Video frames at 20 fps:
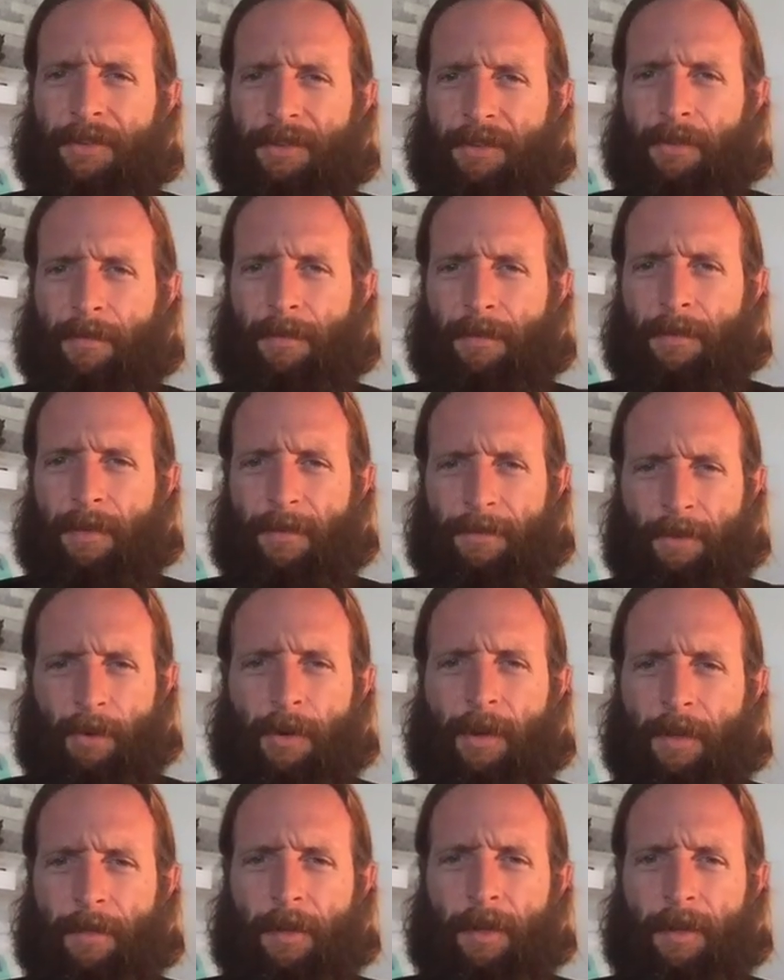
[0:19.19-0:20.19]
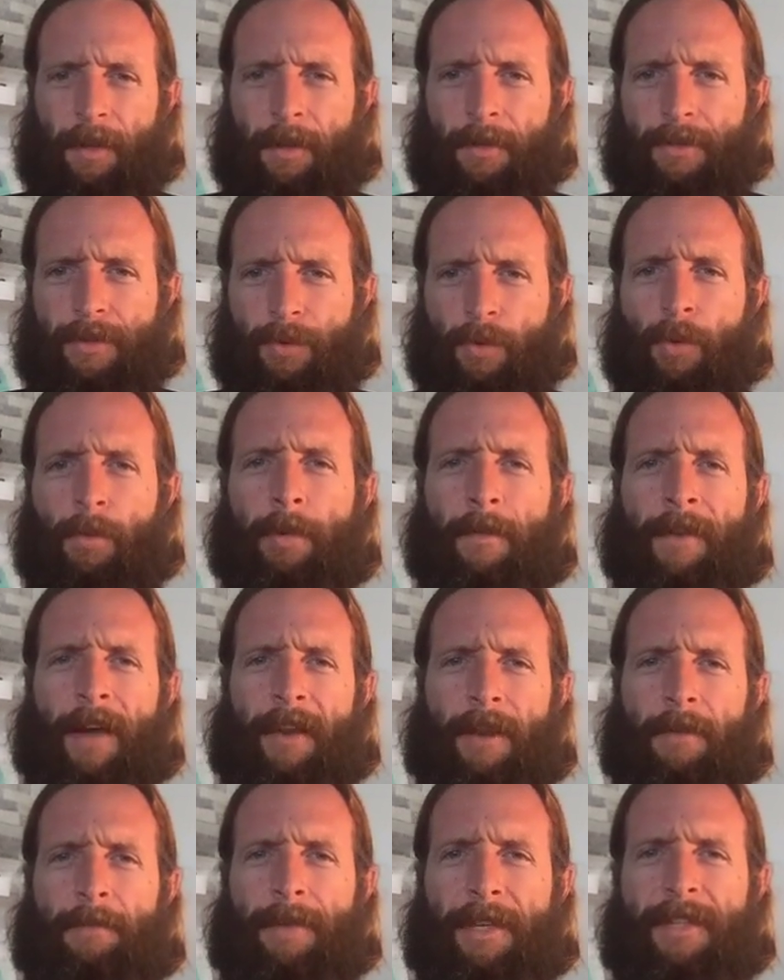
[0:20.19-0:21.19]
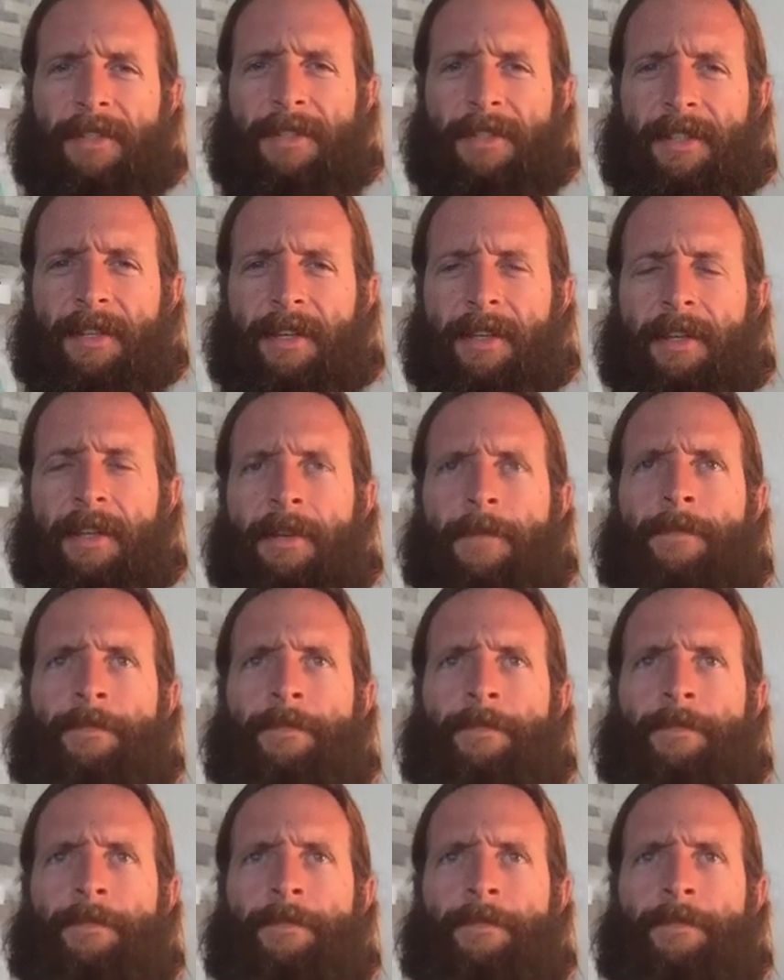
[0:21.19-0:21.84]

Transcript: due if you're given a school-provided PC.